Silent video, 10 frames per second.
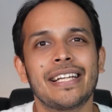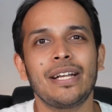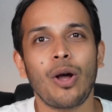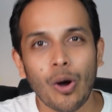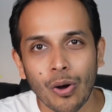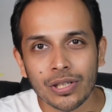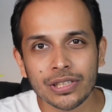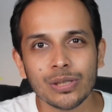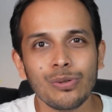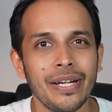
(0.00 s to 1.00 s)
can
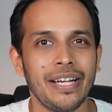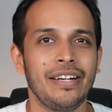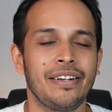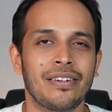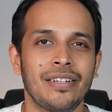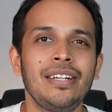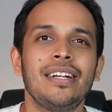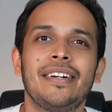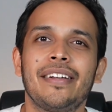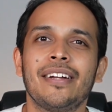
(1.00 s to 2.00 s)
also in turn
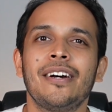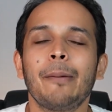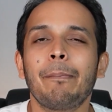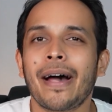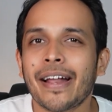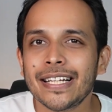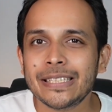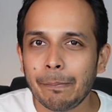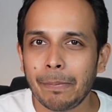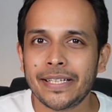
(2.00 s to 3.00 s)
trigger a
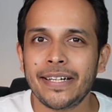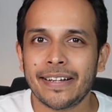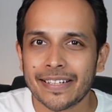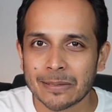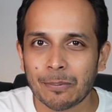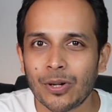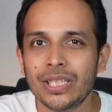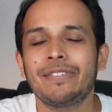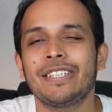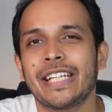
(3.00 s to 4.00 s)
parasympathetic
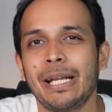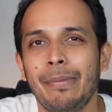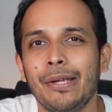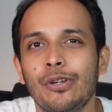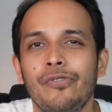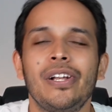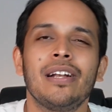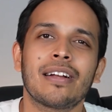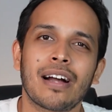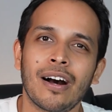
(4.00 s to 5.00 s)
response, which can make you feel
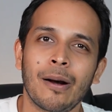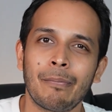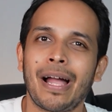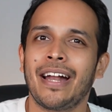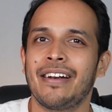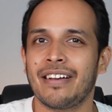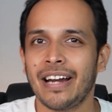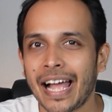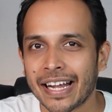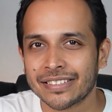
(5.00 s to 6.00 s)
calm and
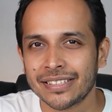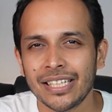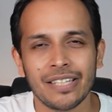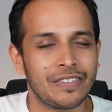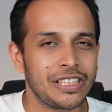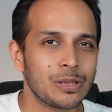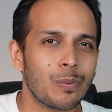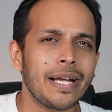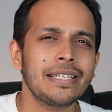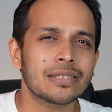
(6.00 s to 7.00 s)
relaxed, which is
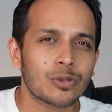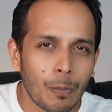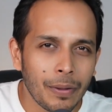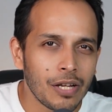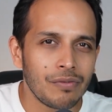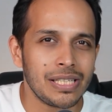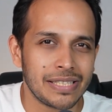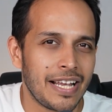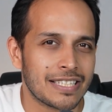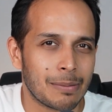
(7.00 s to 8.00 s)
why so many of these
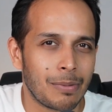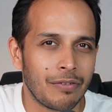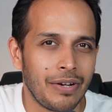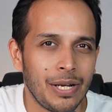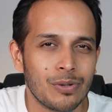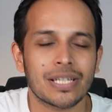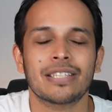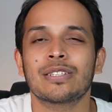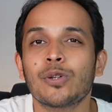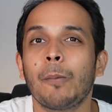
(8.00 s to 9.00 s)
ASMR videos are
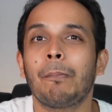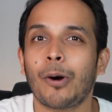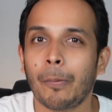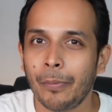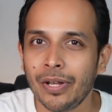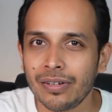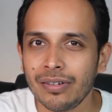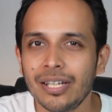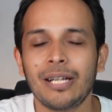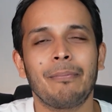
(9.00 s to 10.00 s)
so popular
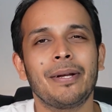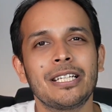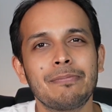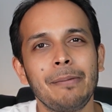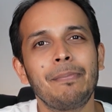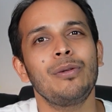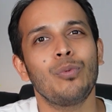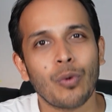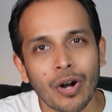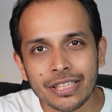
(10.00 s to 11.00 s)
because people
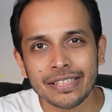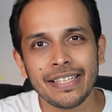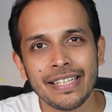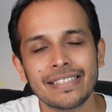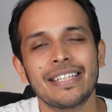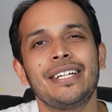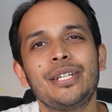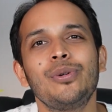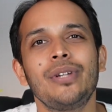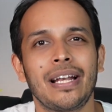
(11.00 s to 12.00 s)
watch these
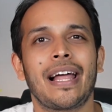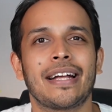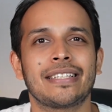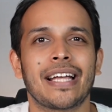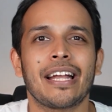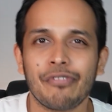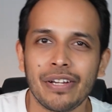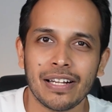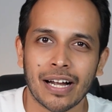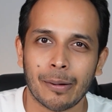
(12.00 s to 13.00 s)
to relax and
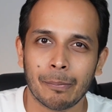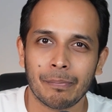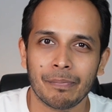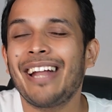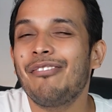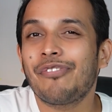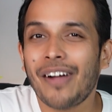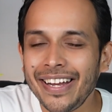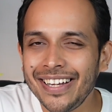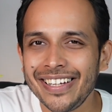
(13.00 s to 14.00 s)
feel calm. And
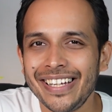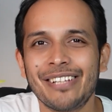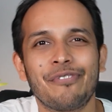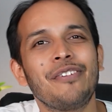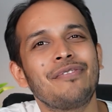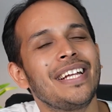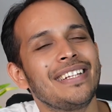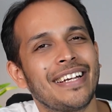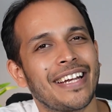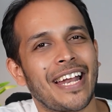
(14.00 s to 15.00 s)
finally, the fifth thing
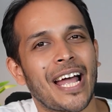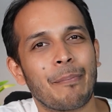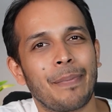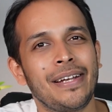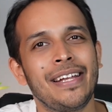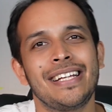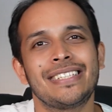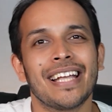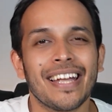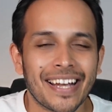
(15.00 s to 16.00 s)
that can happen
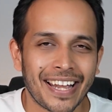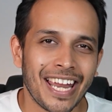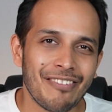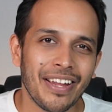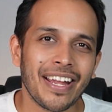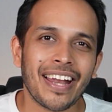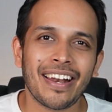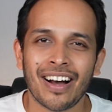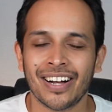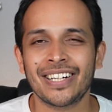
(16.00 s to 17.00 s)
is craving and
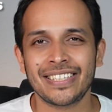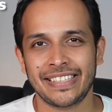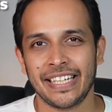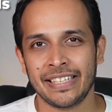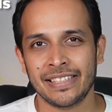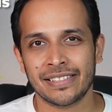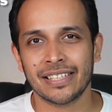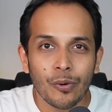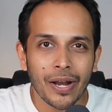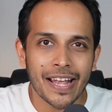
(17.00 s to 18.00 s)
hunger signals. Food